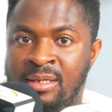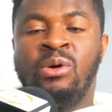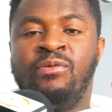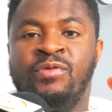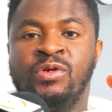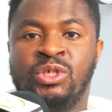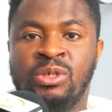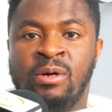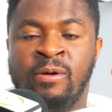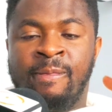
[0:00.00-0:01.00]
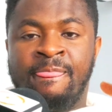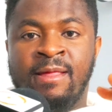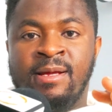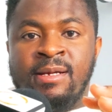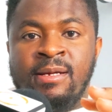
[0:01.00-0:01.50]
Know for sure,
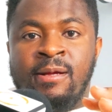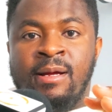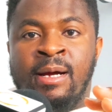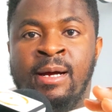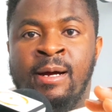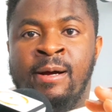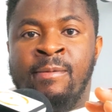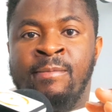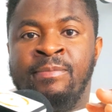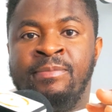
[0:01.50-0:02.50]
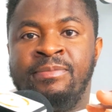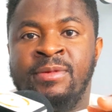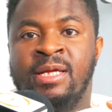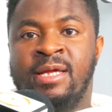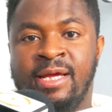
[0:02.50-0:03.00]

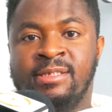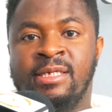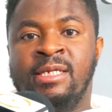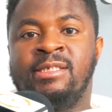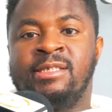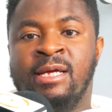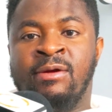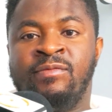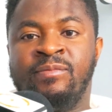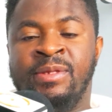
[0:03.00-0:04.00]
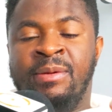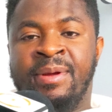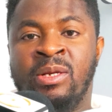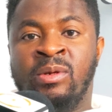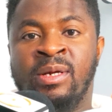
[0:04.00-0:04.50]
the case itself
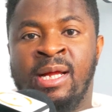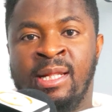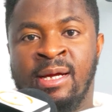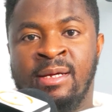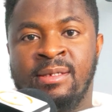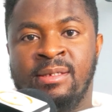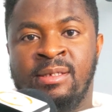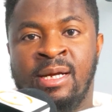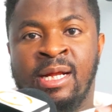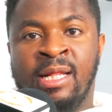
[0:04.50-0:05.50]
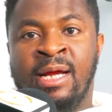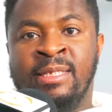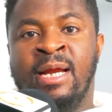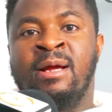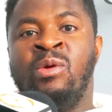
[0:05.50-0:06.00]
depends on Allah. Allah
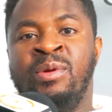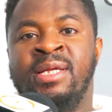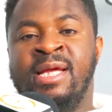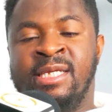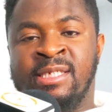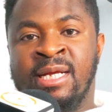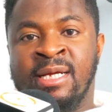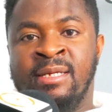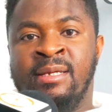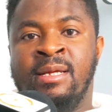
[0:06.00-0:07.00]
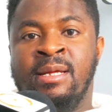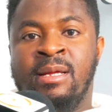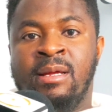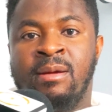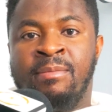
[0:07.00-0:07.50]
draka win case in kane.
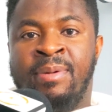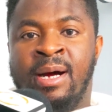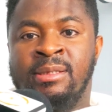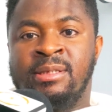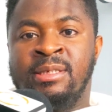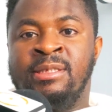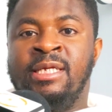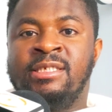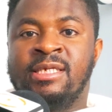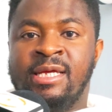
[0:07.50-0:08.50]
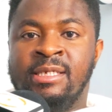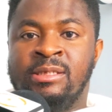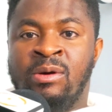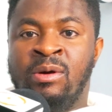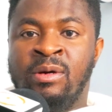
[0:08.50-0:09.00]
But in this
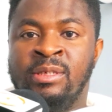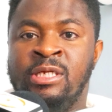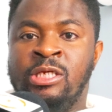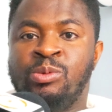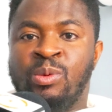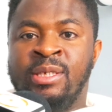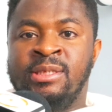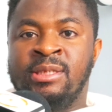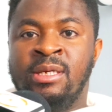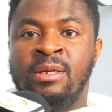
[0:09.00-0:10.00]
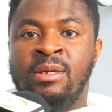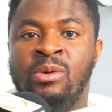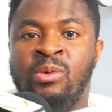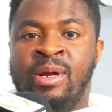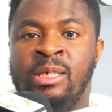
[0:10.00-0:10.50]
case or in this point,
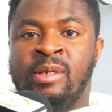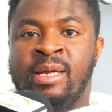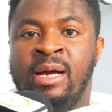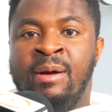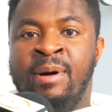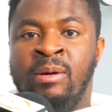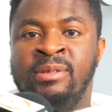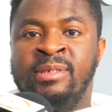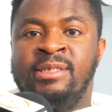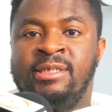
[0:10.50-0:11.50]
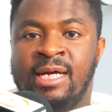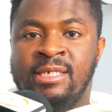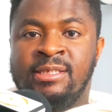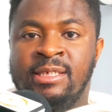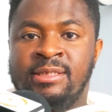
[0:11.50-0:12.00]
we are talking about the
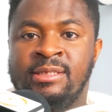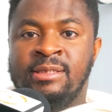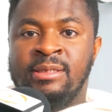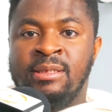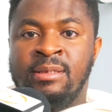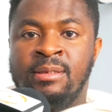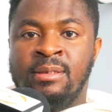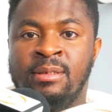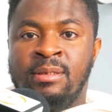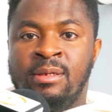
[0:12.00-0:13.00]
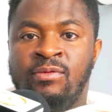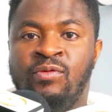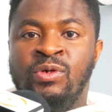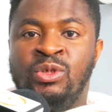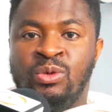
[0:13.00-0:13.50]
chances
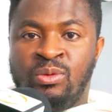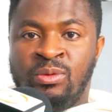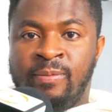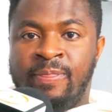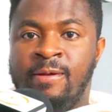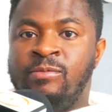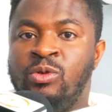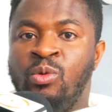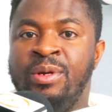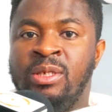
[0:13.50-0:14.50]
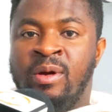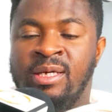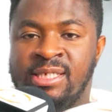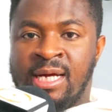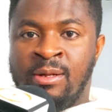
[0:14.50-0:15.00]
for you to win your
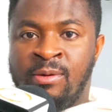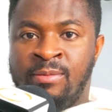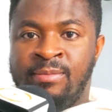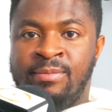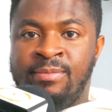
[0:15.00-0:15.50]
asylum